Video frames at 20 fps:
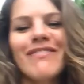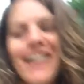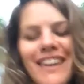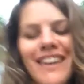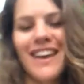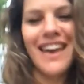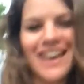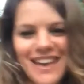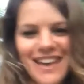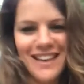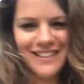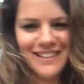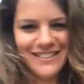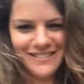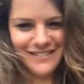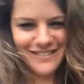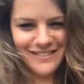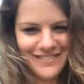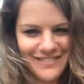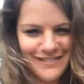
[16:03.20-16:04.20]
Okay,
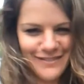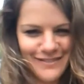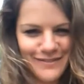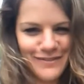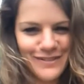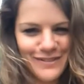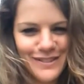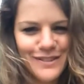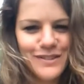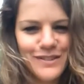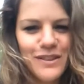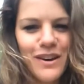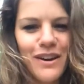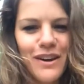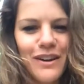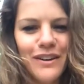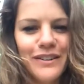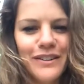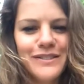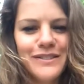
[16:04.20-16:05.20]

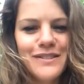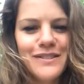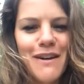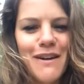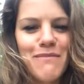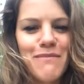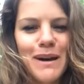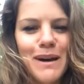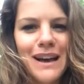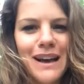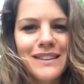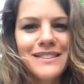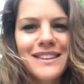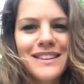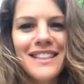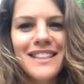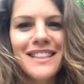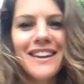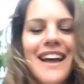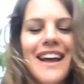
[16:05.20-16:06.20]
so I'm
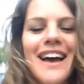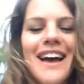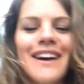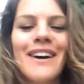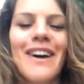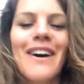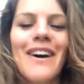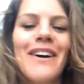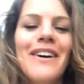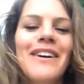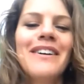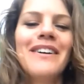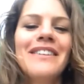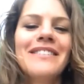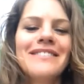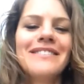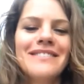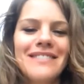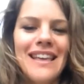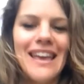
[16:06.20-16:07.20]
passing the lako.
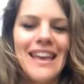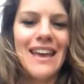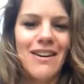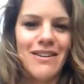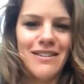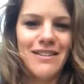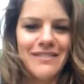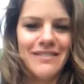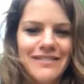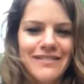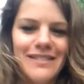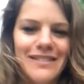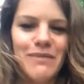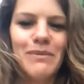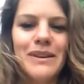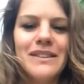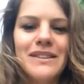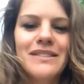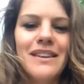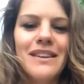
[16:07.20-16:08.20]
Hang on, let
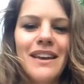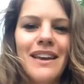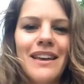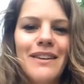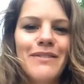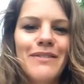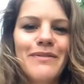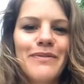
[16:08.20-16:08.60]
me see.